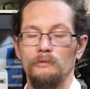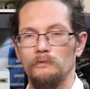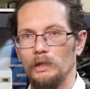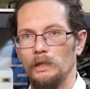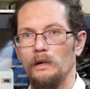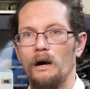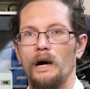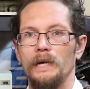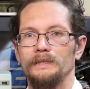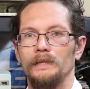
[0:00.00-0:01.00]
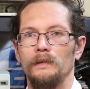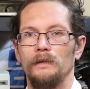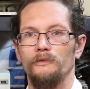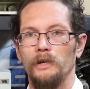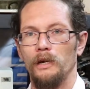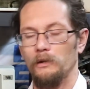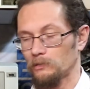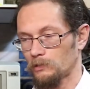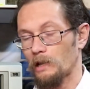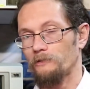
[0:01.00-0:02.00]
really high standard of video,
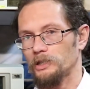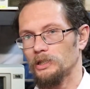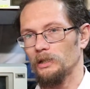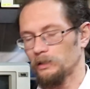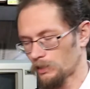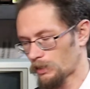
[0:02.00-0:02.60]
eventually.